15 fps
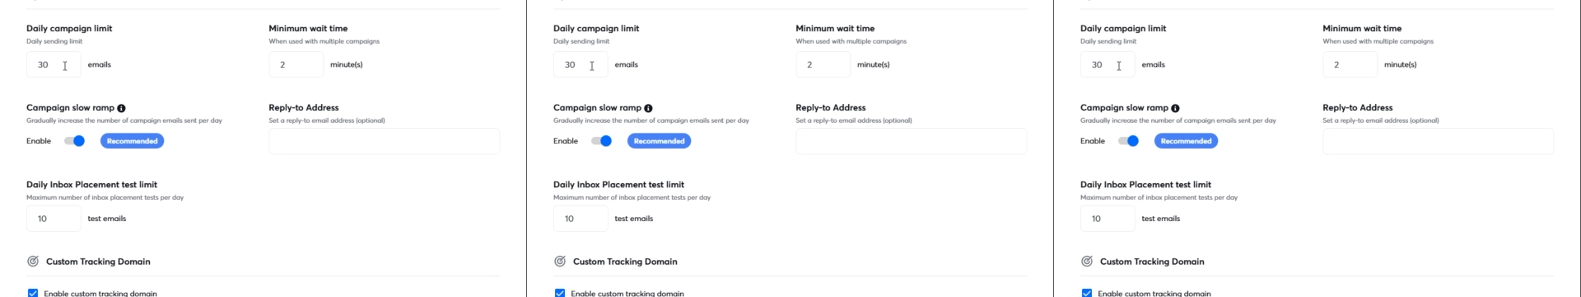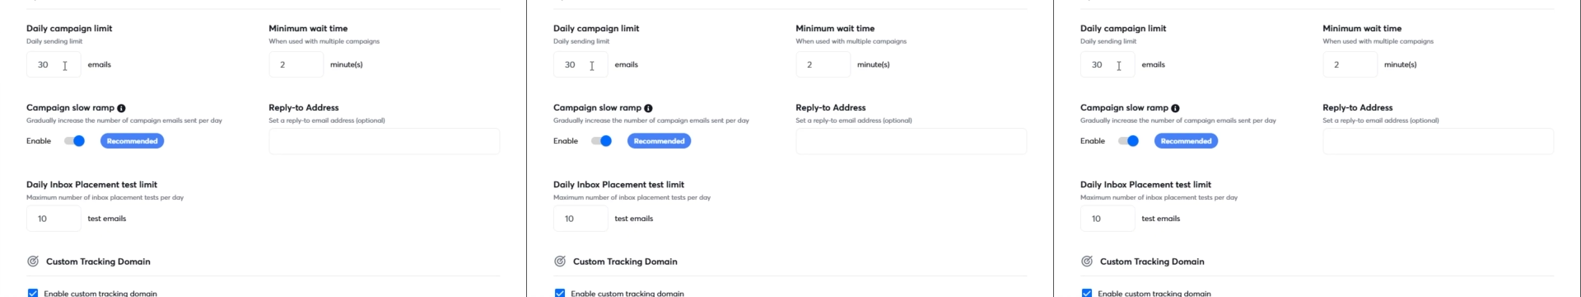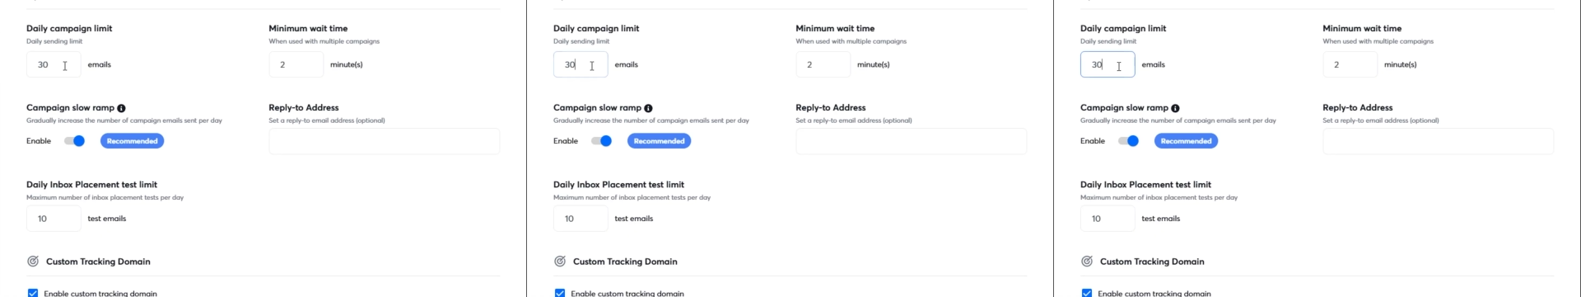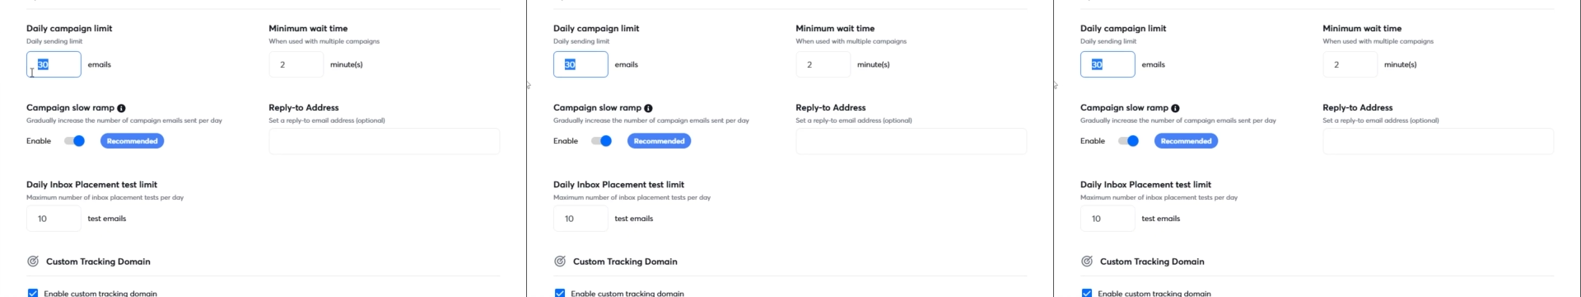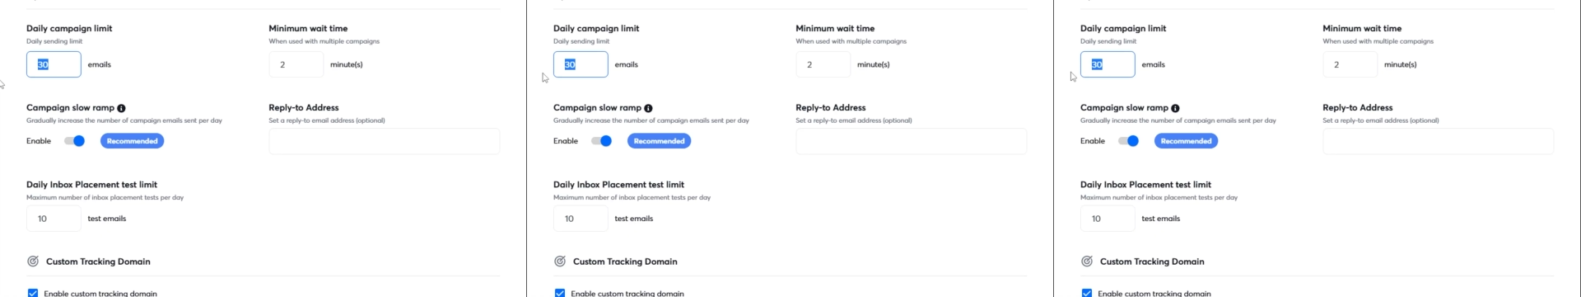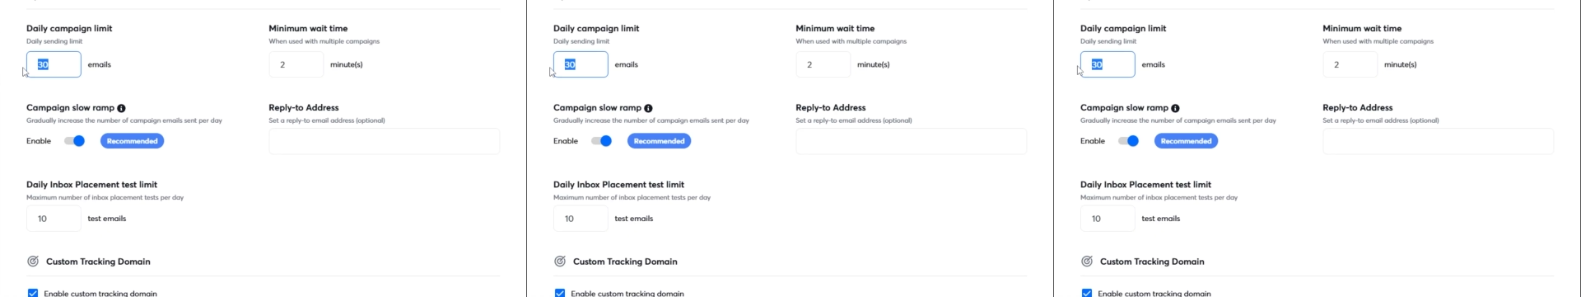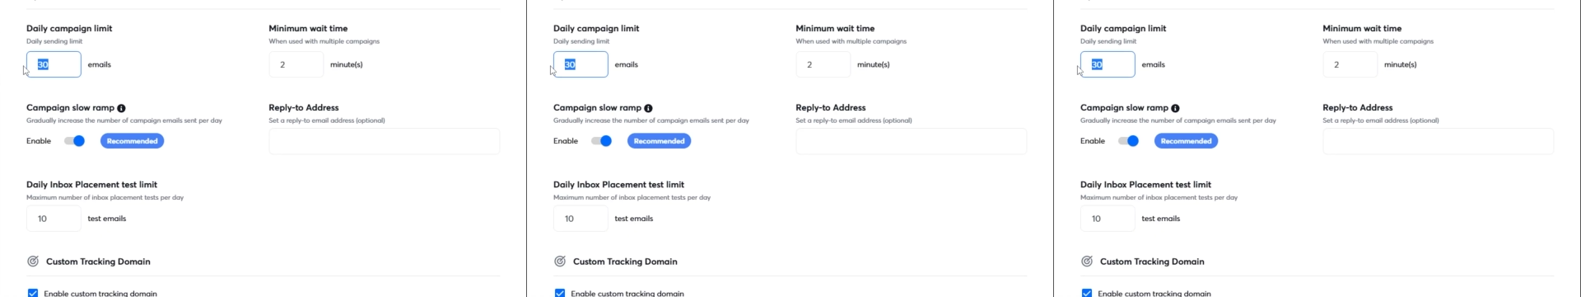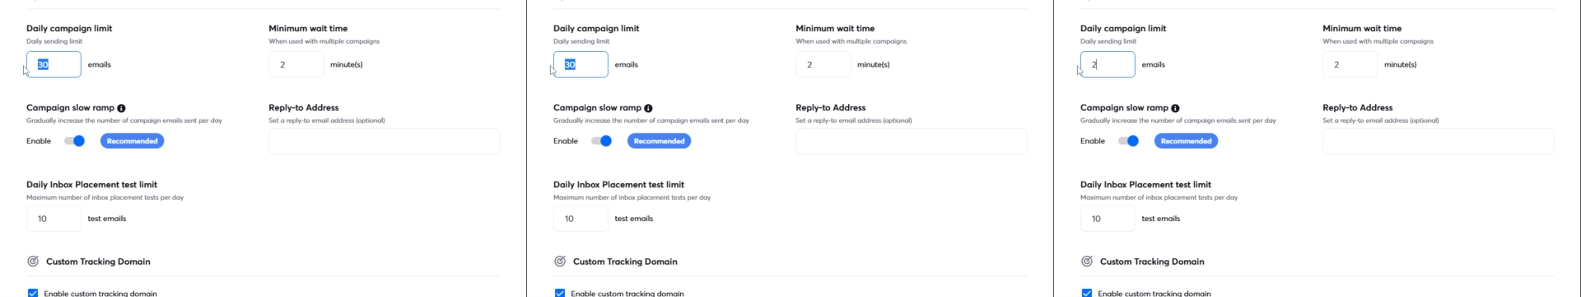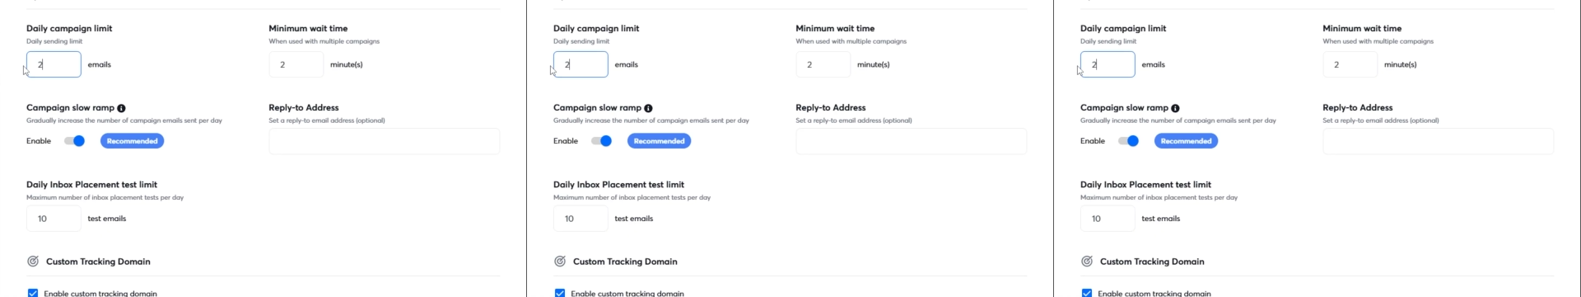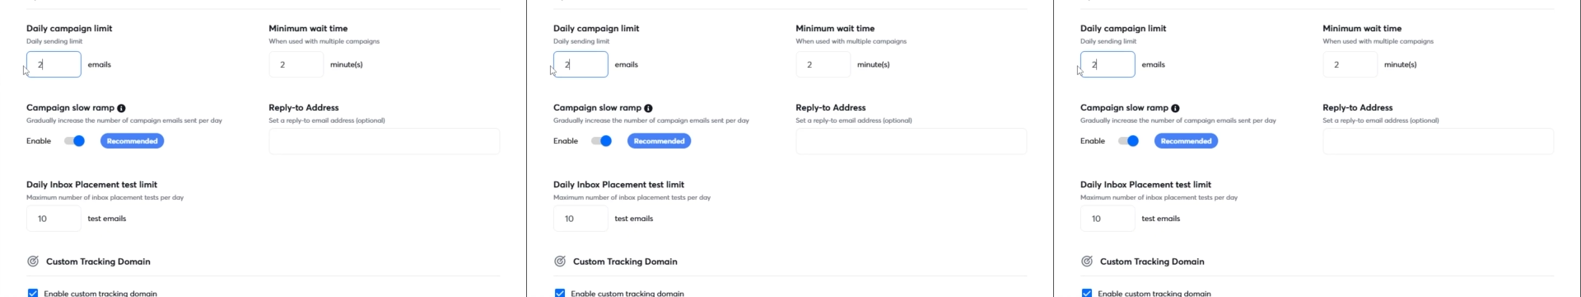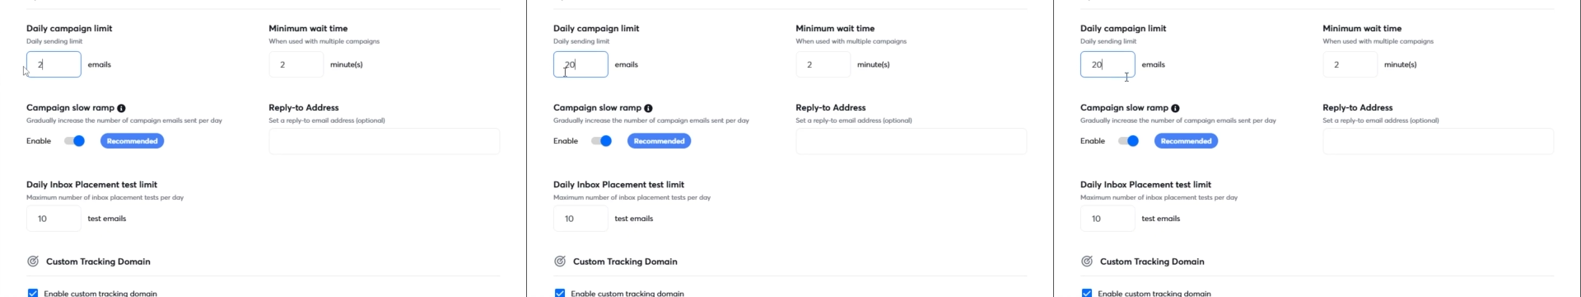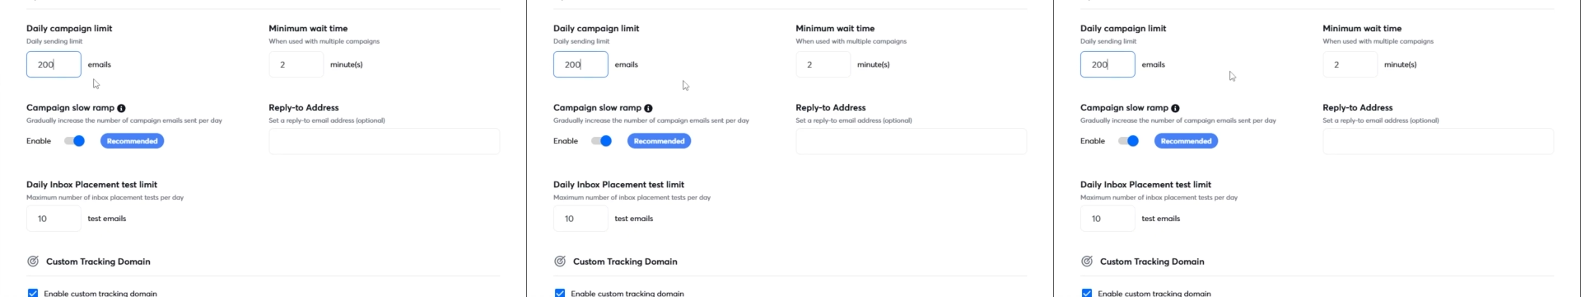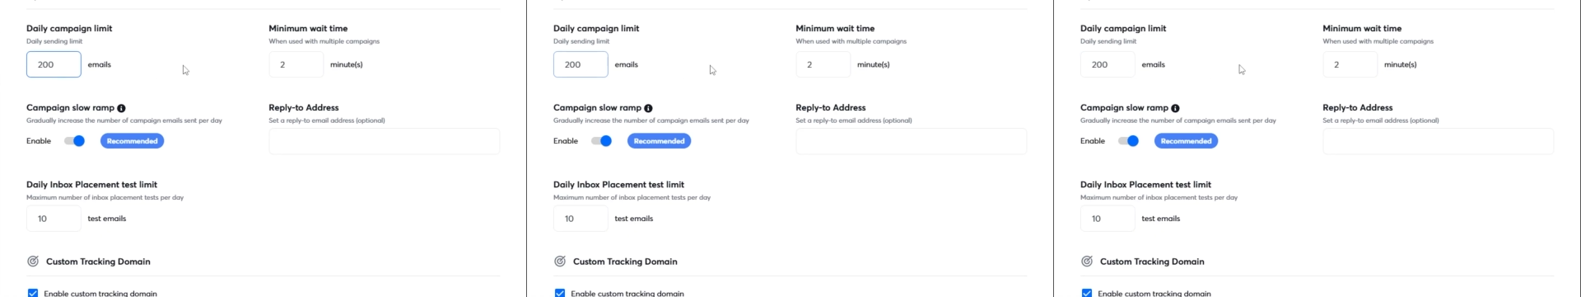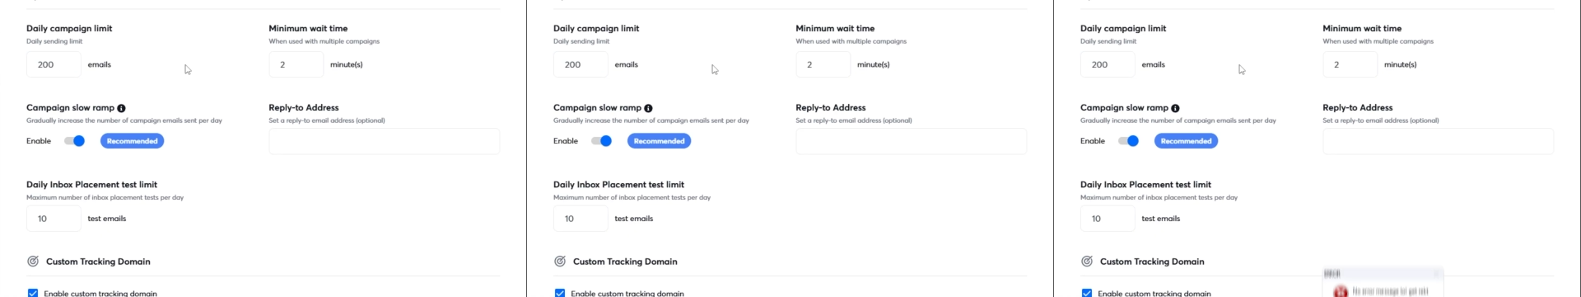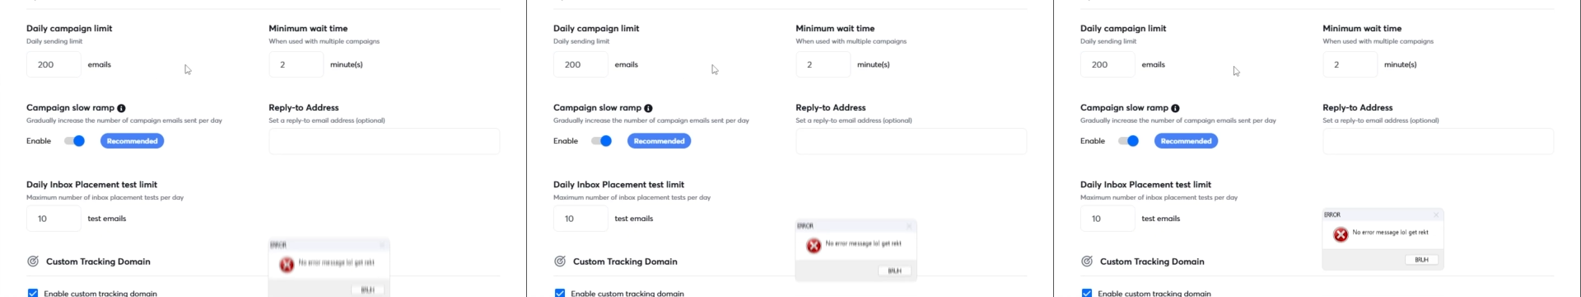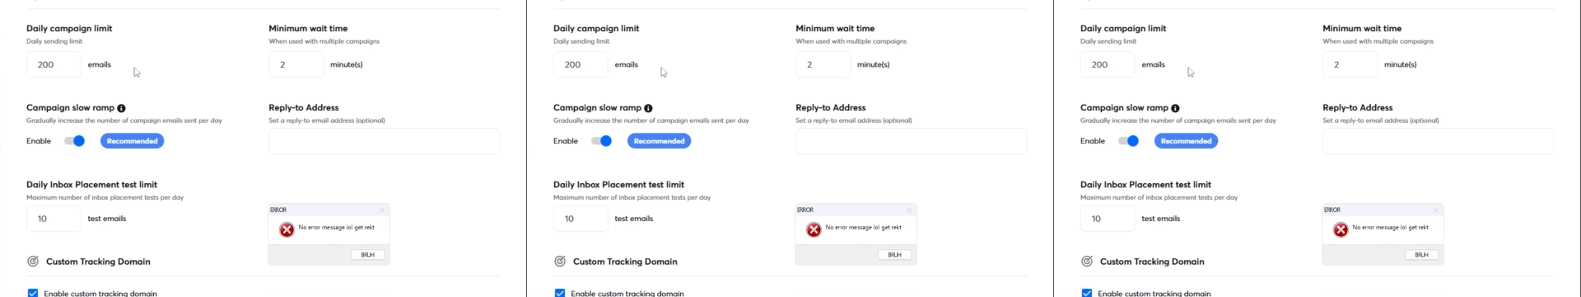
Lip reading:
No face is visible, so there are no lips to read.